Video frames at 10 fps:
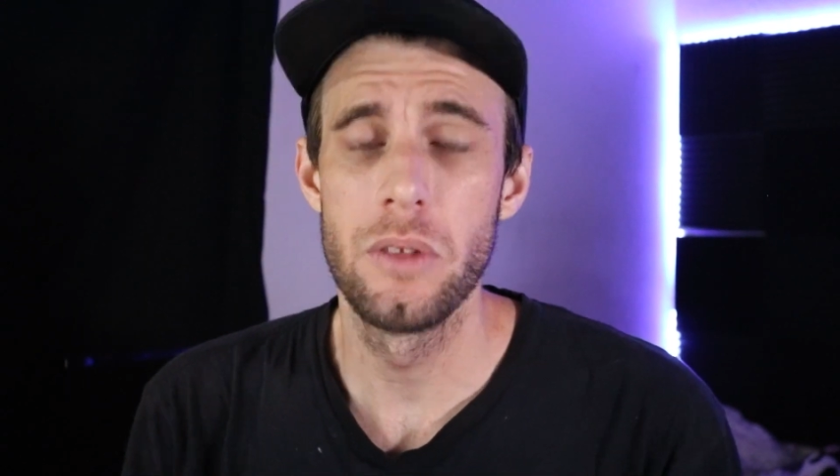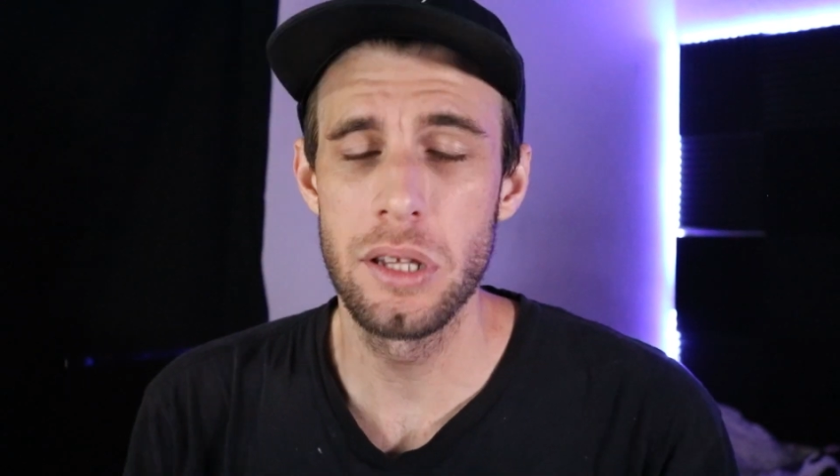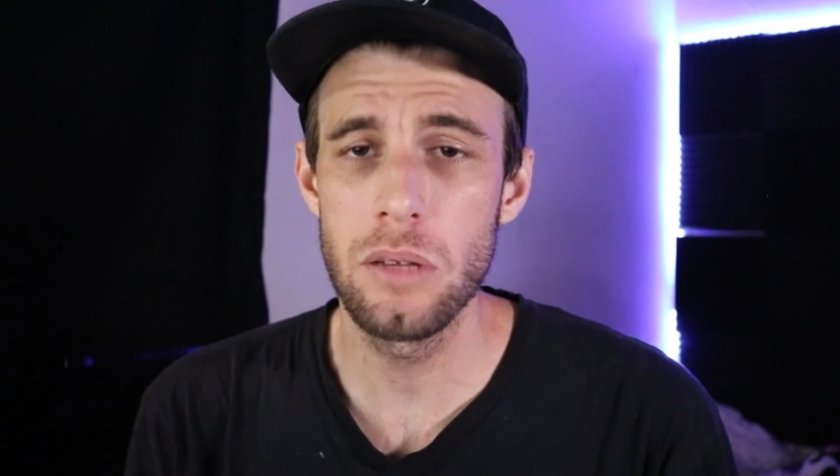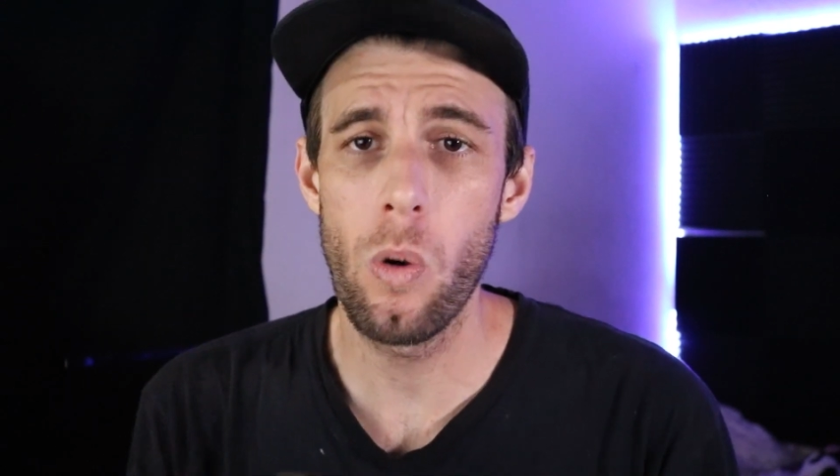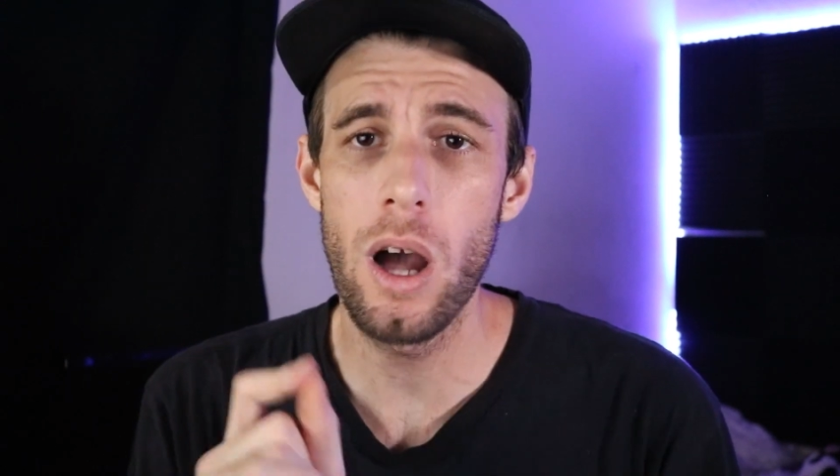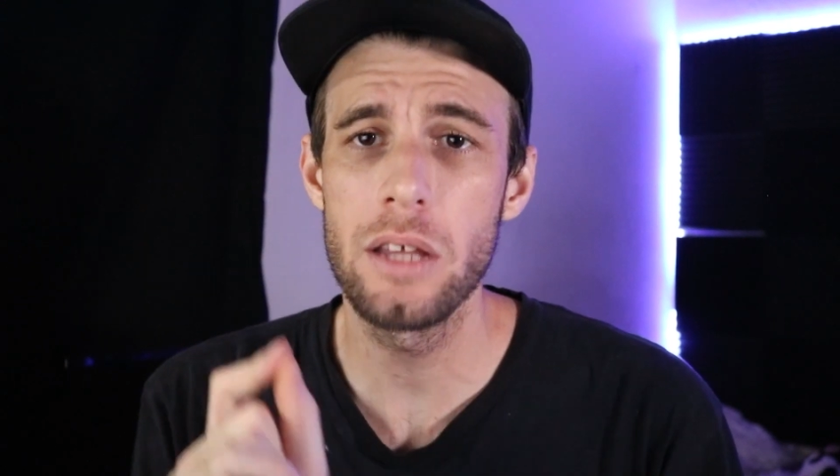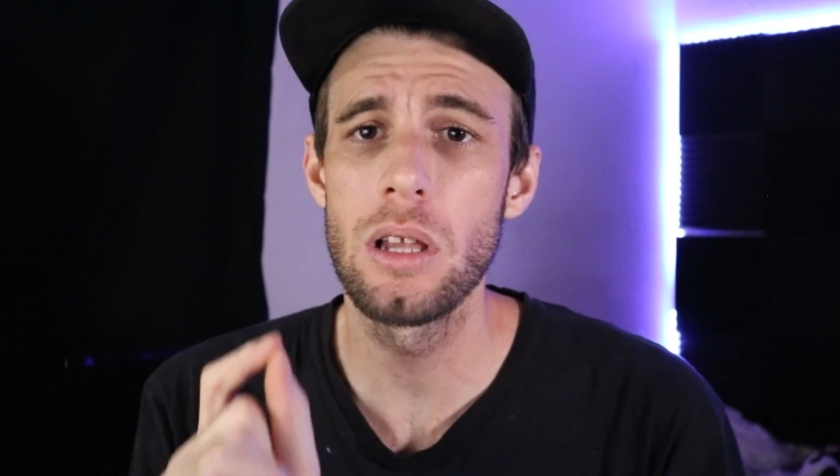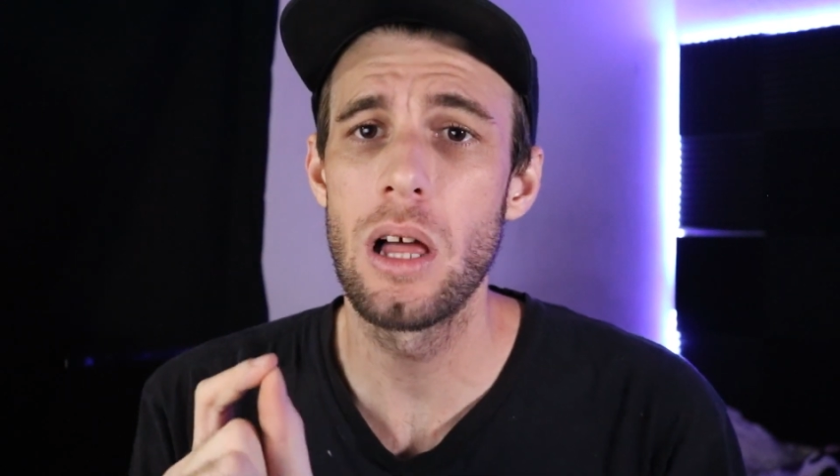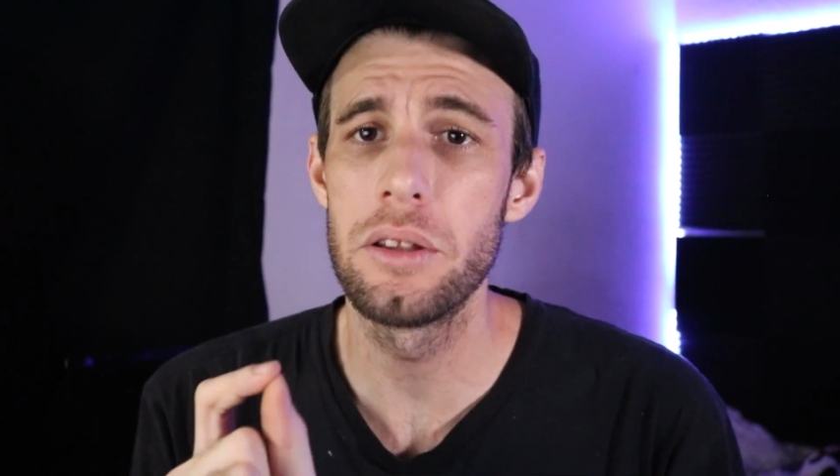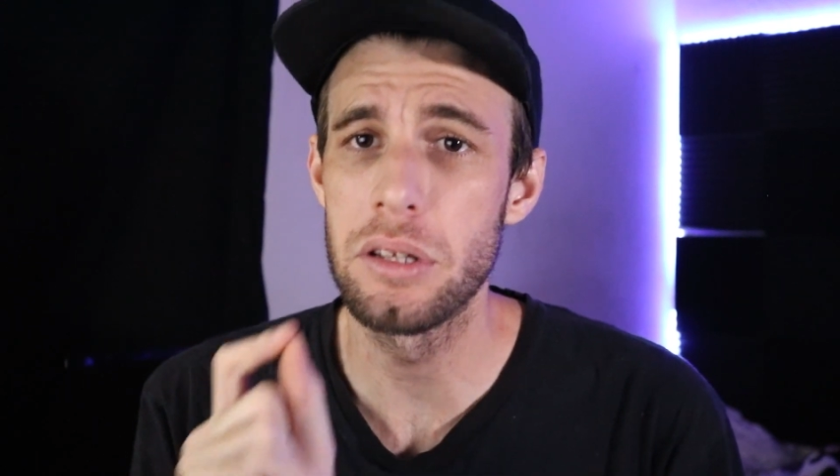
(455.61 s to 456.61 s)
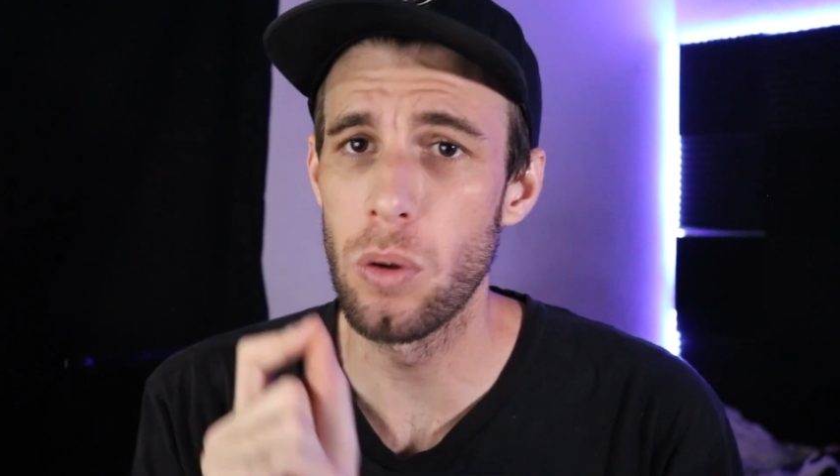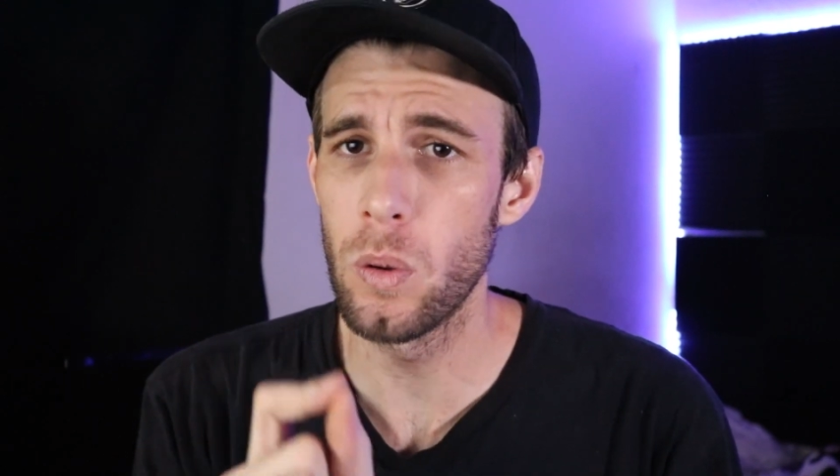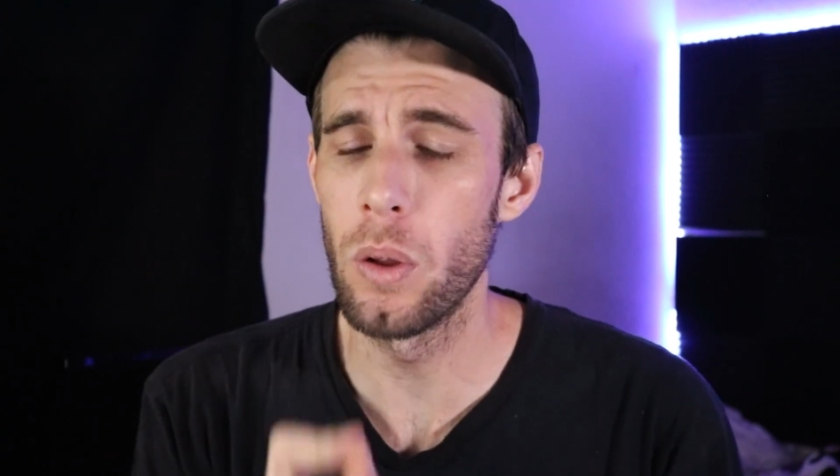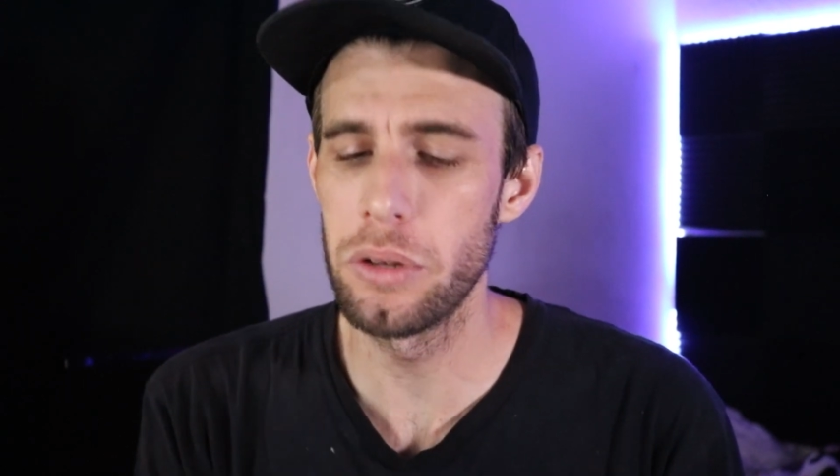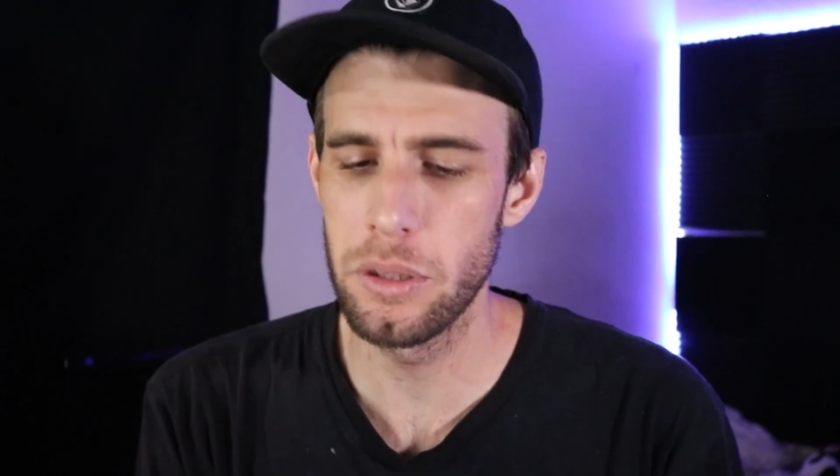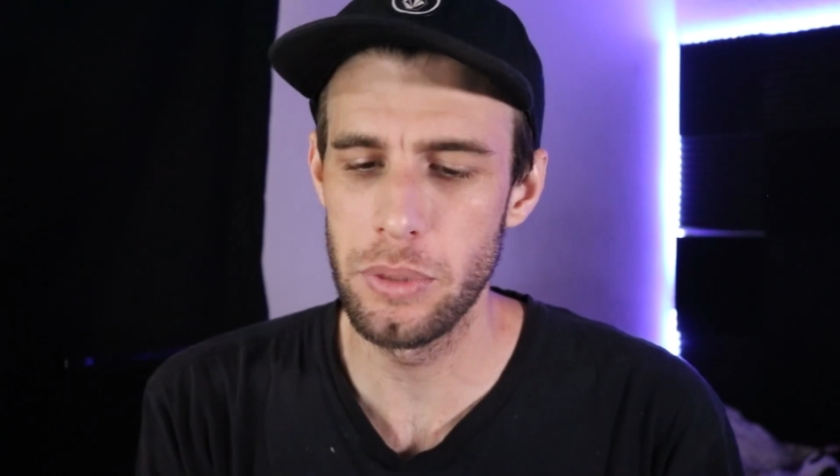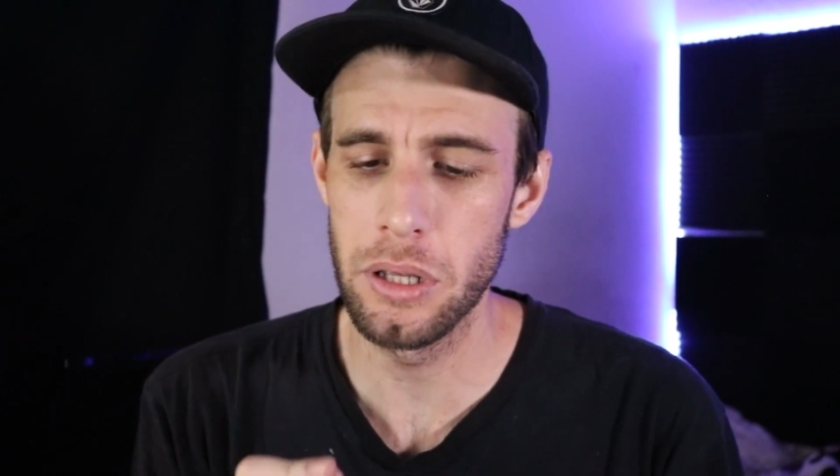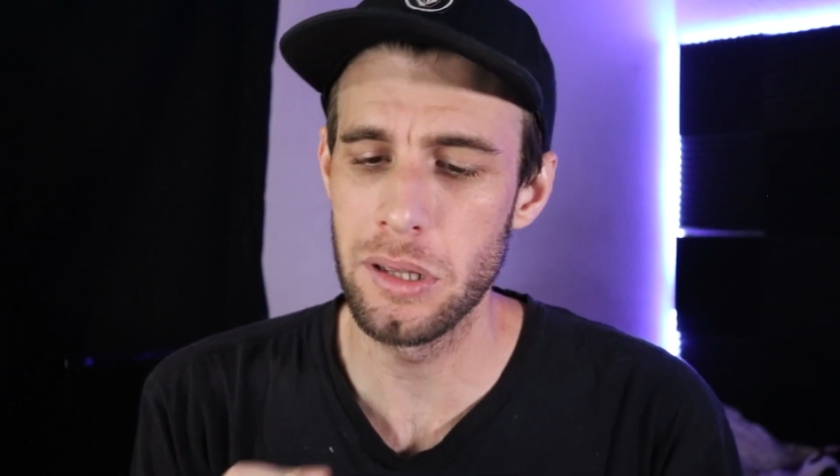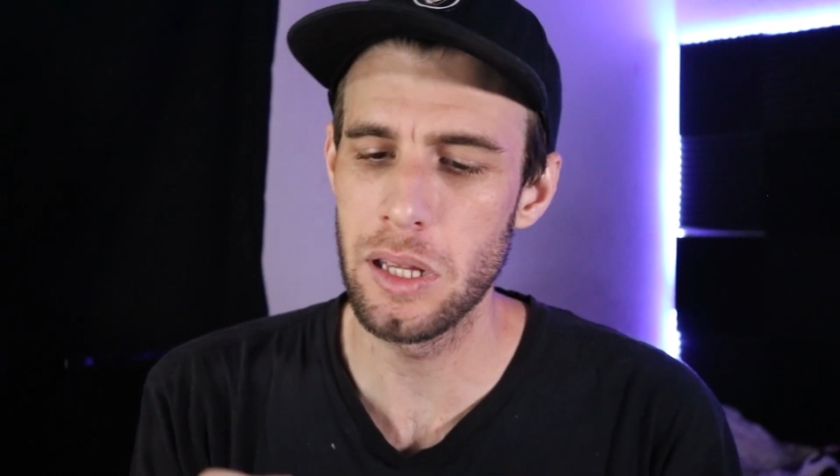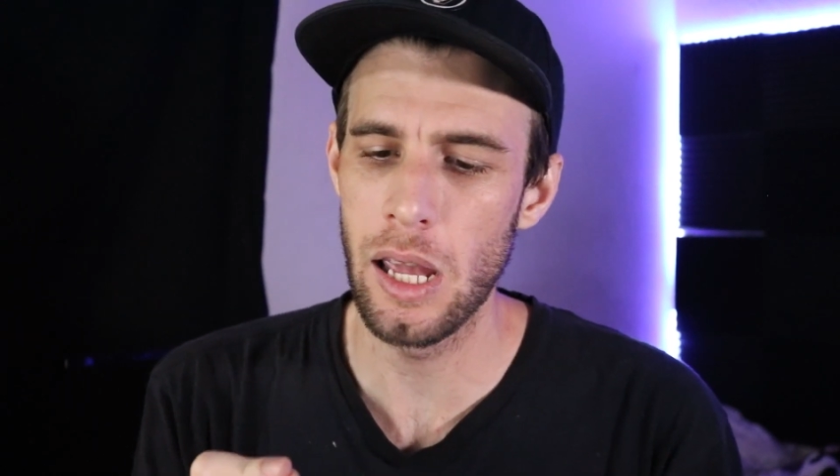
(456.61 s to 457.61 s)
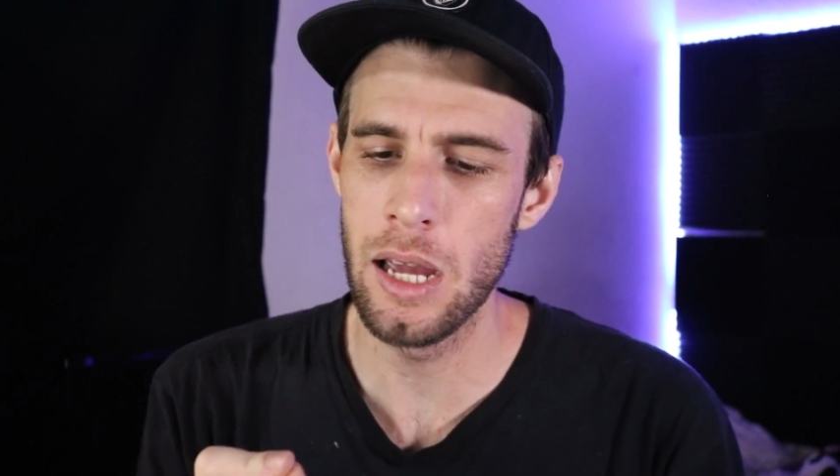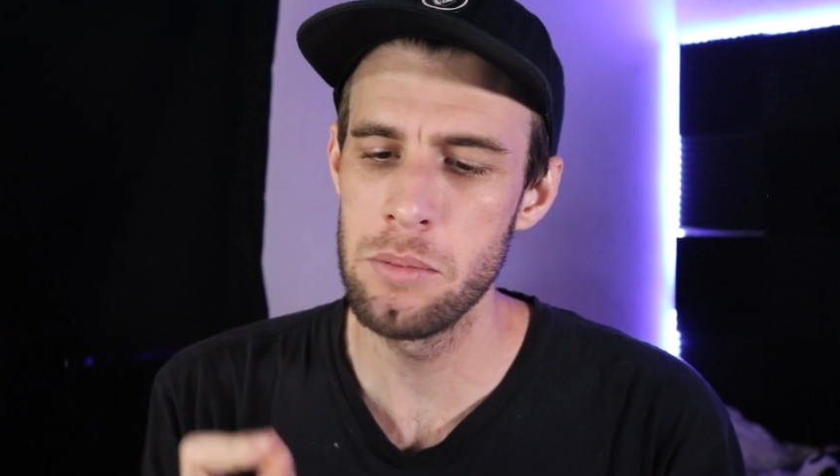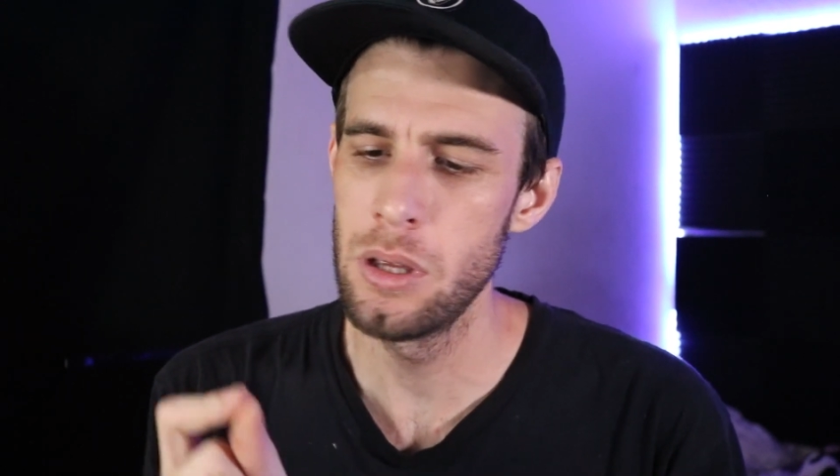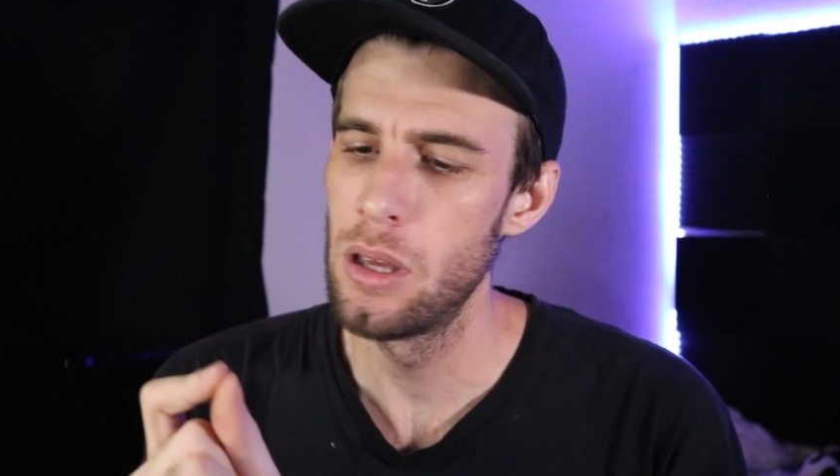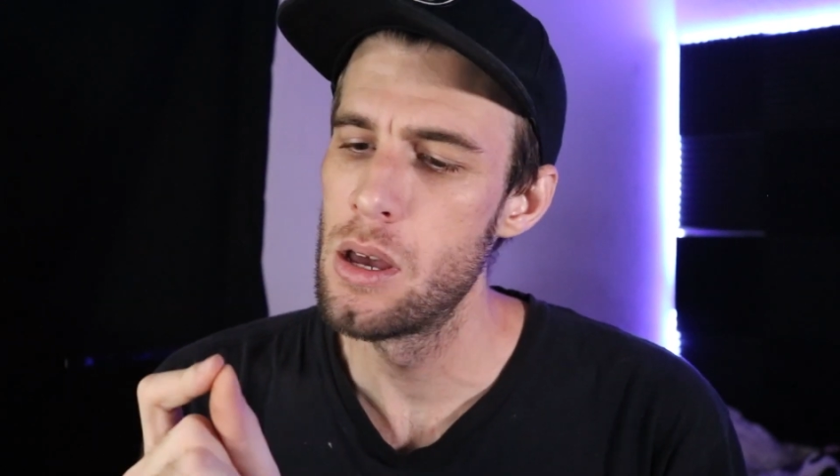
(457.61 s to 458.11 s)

This is walking the line so close to being a scam